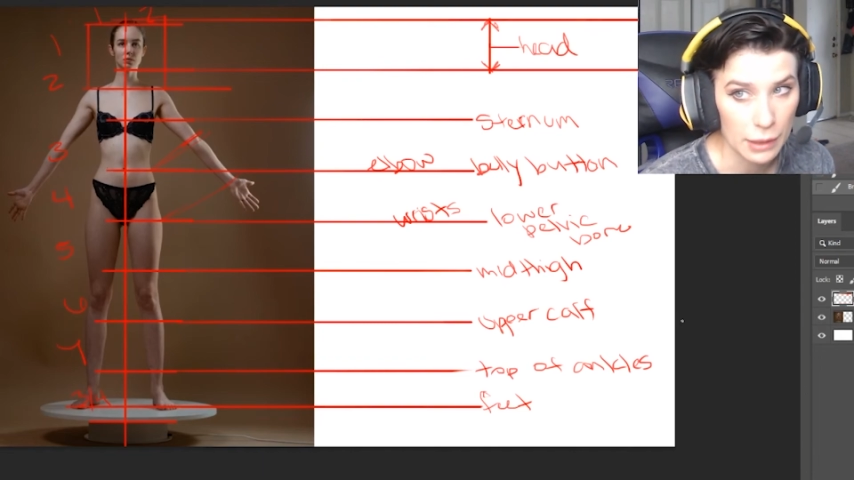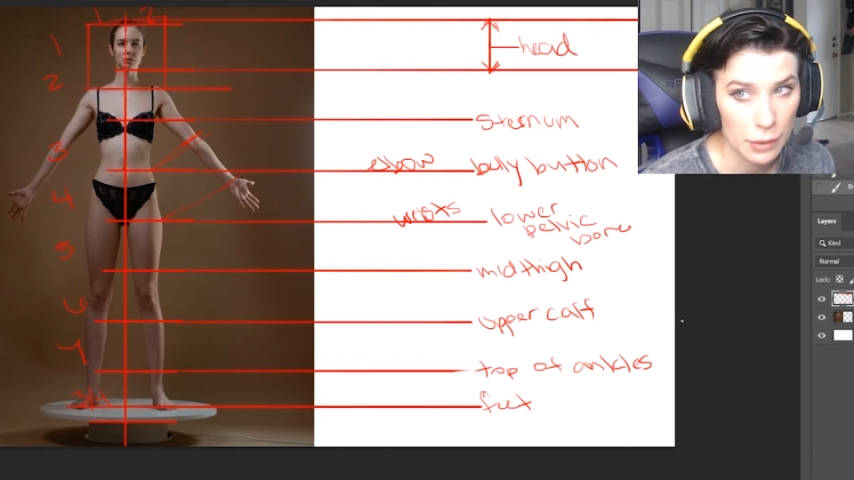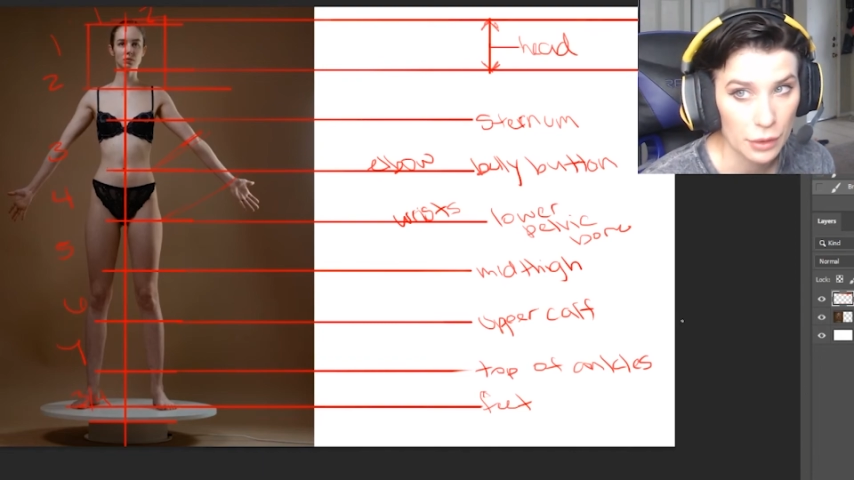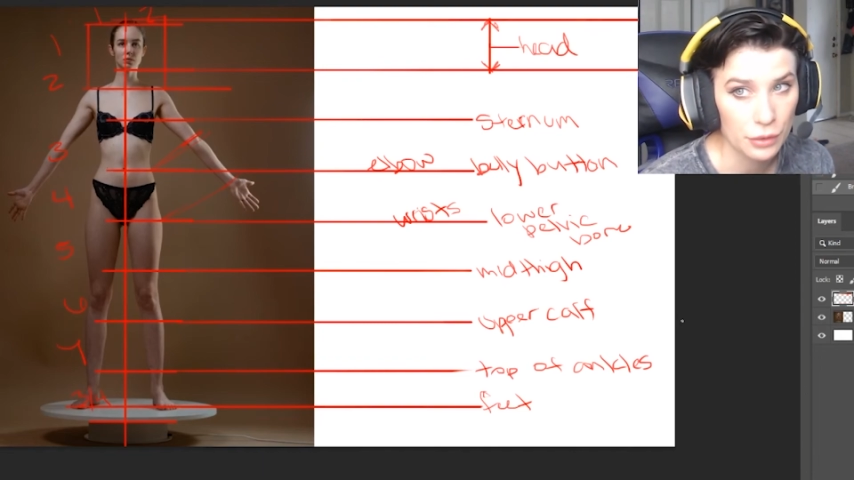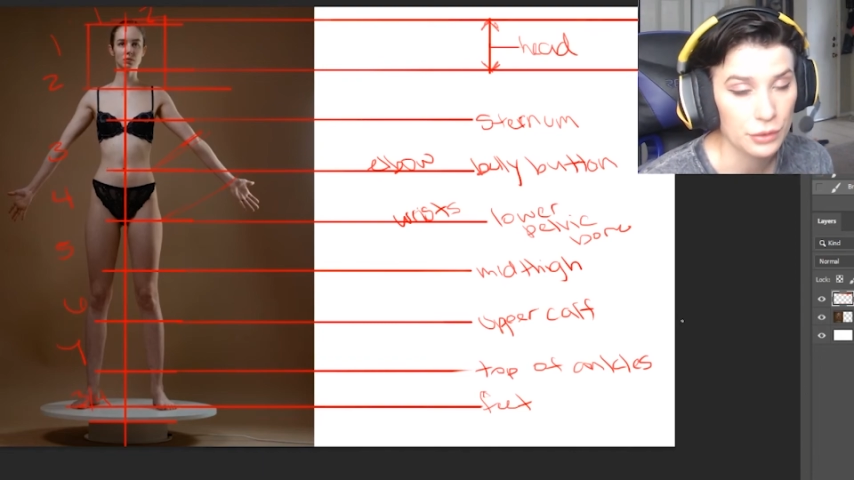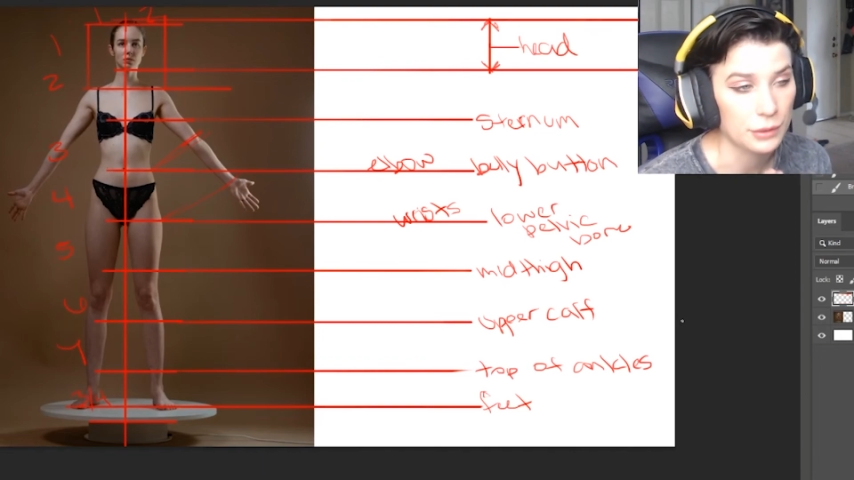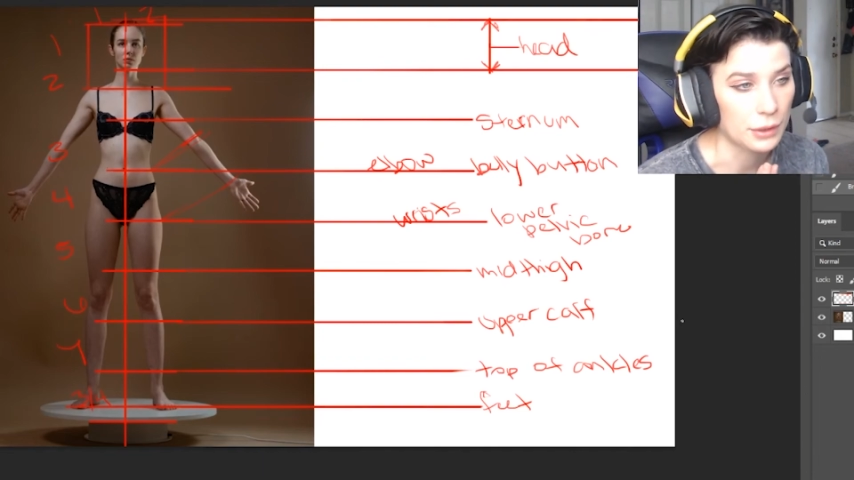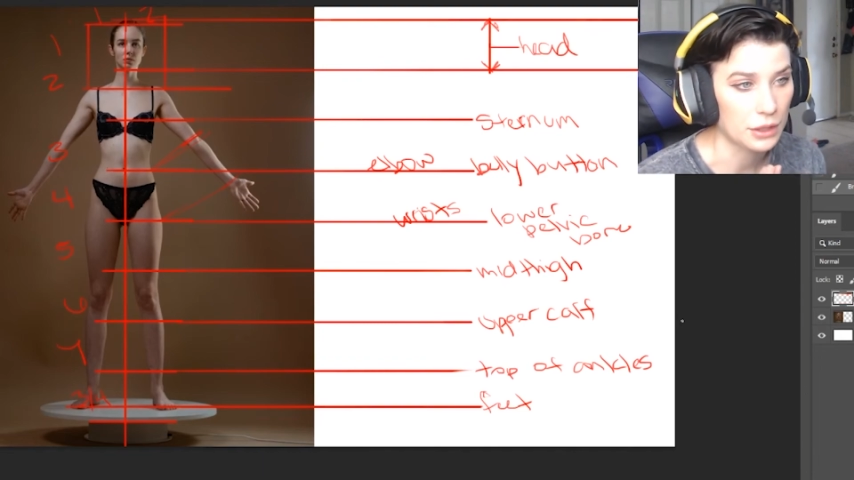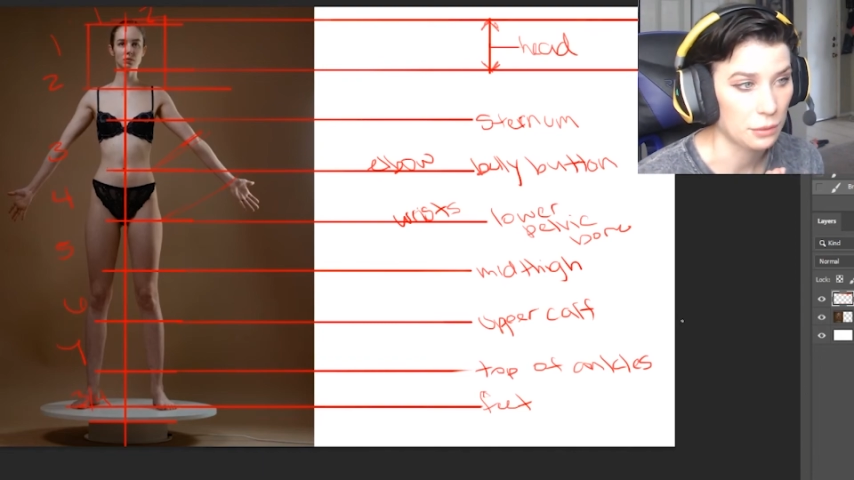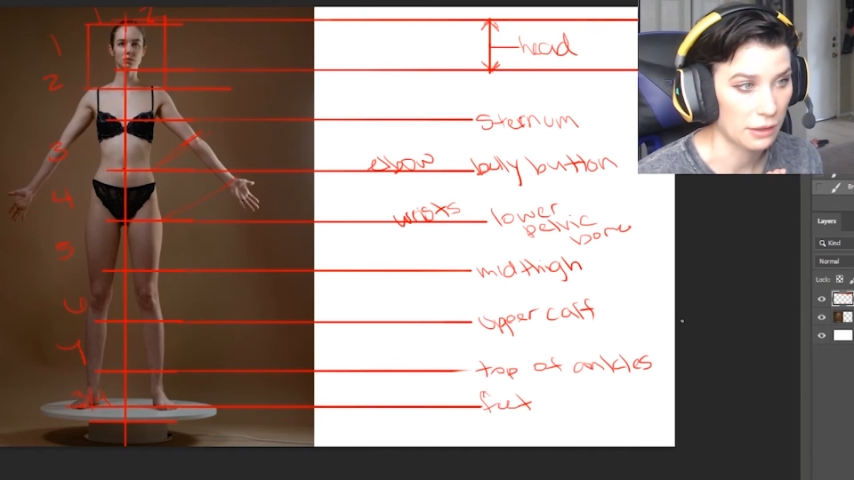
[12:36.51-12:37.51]
pose
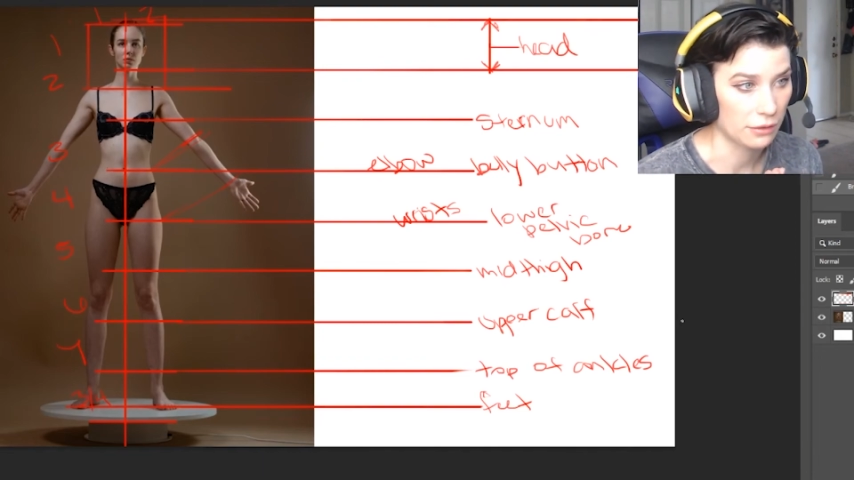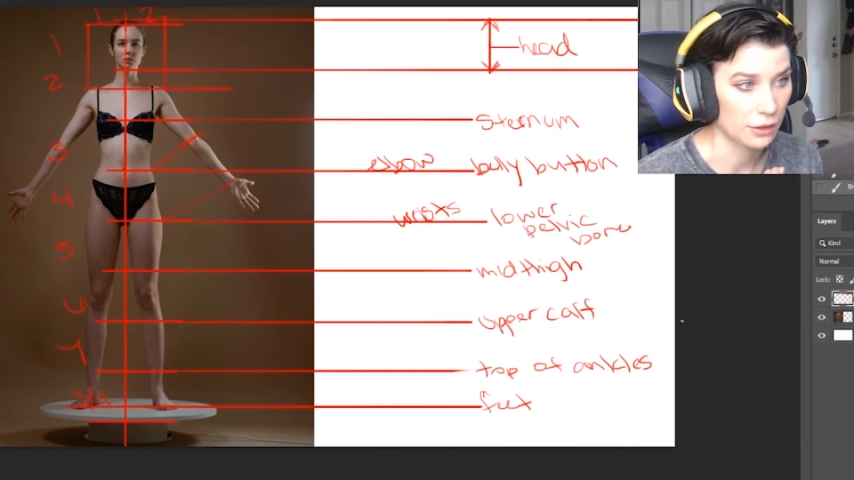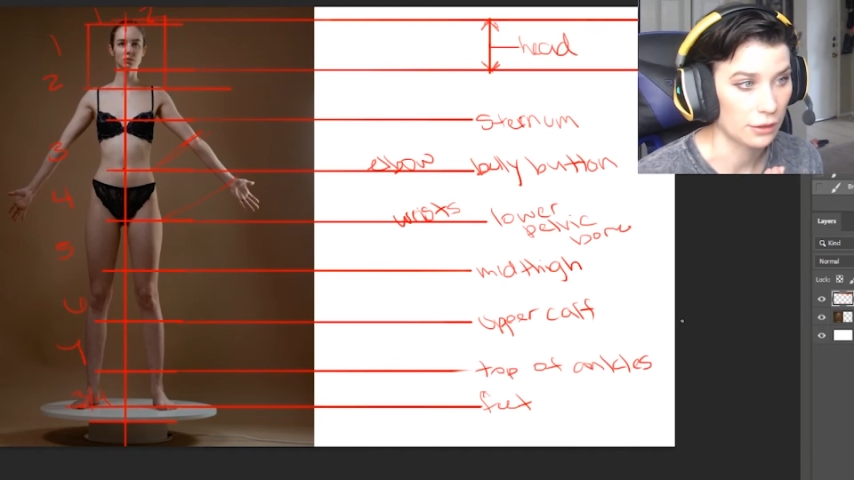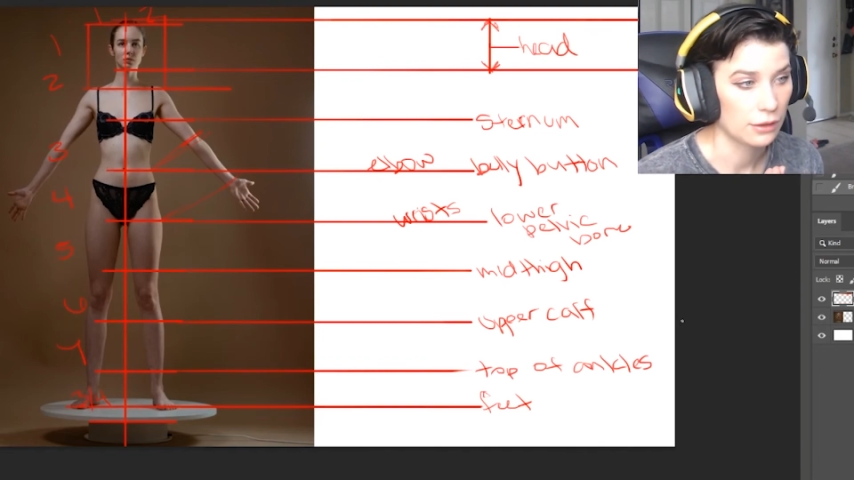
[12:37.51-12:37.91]
whatsoever.